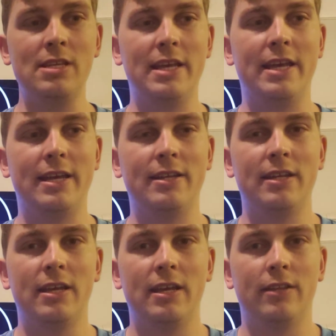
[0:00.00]
And
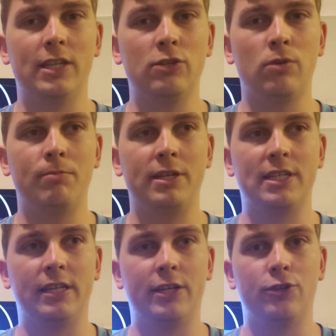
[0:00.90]
this one
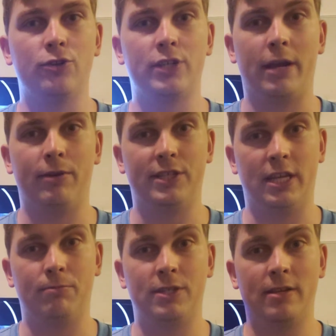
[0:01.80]
basically introduced Tyrese
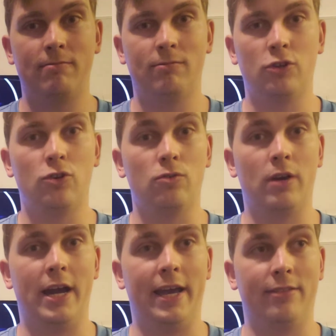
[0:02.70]
Gibson,
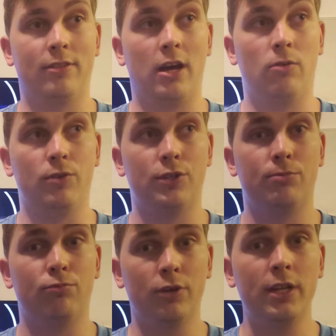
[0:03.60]
who I thought was
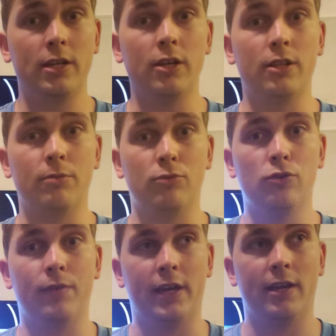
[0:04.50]
pretty good in the
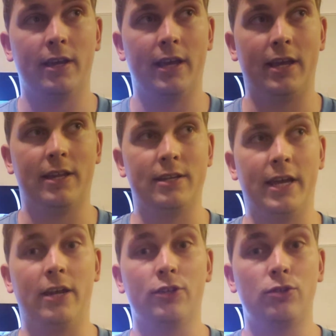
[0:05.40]
movie. And
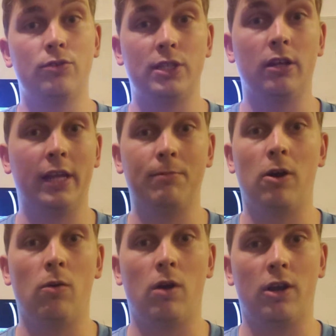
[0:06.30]
I also still like
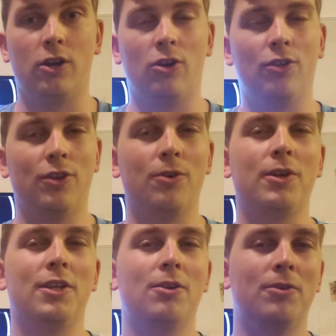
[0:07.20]
Paul Walker, although,
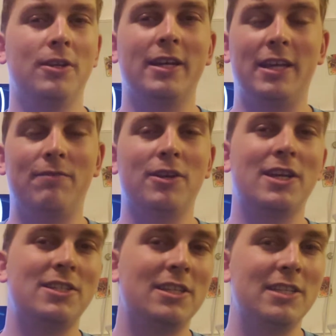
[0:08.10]
if you
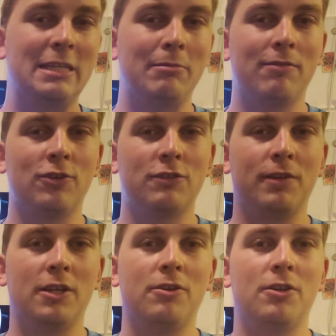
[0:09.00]
guys didn't see my first
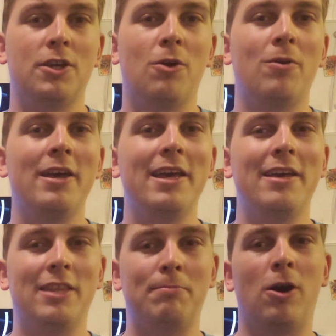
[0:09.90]
video, you know
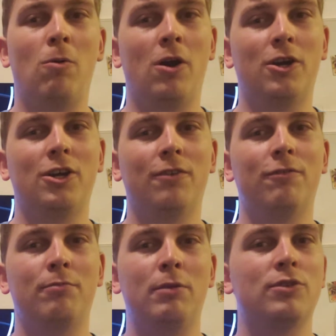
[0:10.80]
that Paul Walker
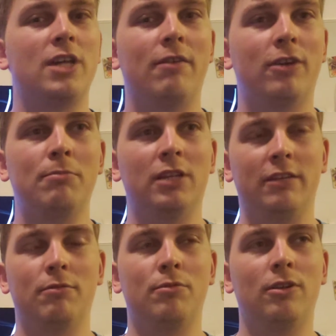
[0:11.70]
for me was not very
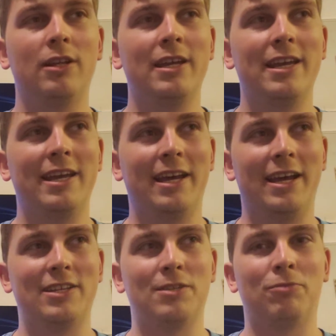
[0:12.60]
believable
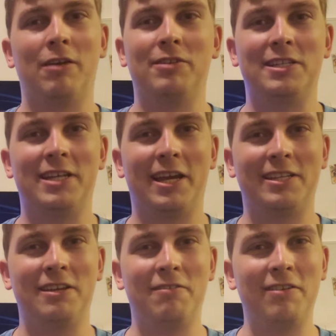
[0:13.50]
as a private
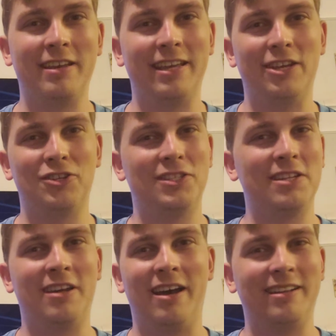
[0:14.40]
detective. He just did
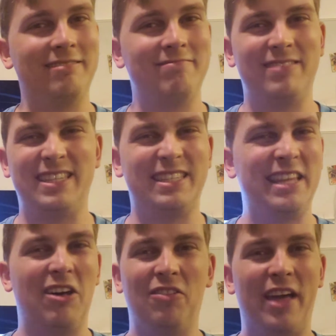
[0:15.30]
not
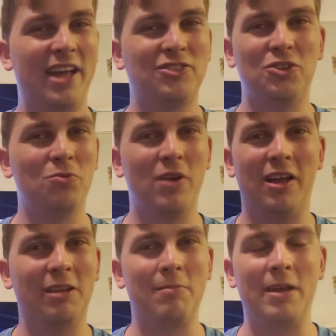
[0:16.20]
sell that too
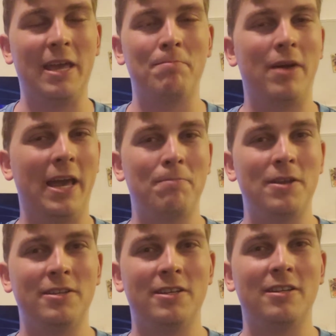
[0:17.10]
well, in my
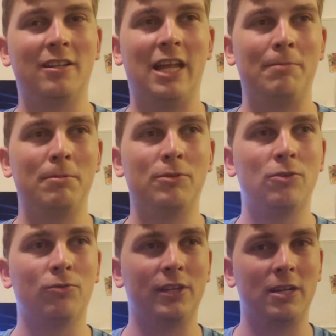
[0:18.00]
opinion. A lot of people
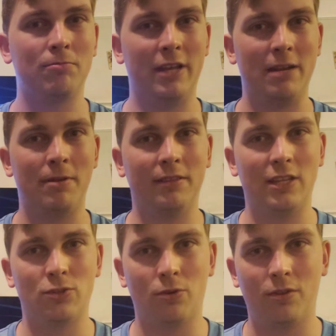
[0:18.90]
don't really complain about
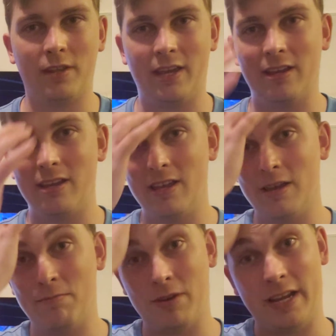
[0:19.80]
that sort of thing,
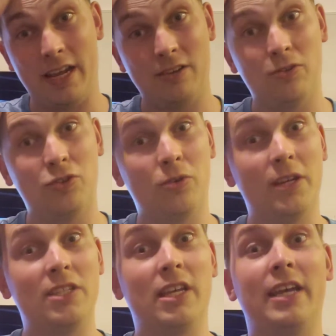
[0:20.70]
but I had no
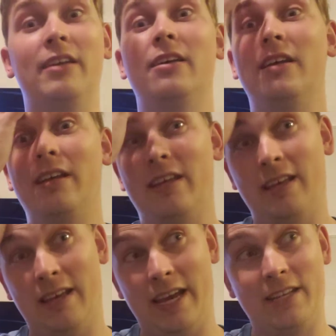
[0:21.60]
choice. I
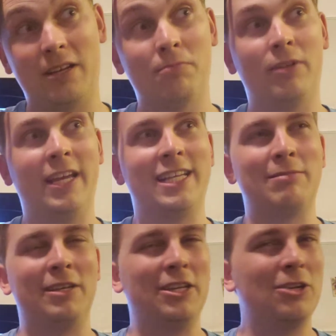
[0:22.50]
had to complain because
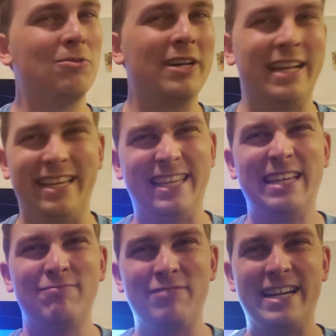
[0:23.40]
I'm like, you know what? I
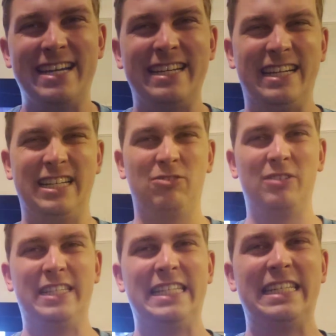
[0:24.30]
can't buy it. I don't
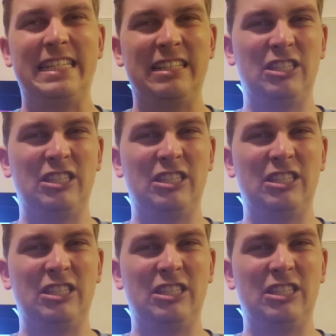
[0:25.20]
get it.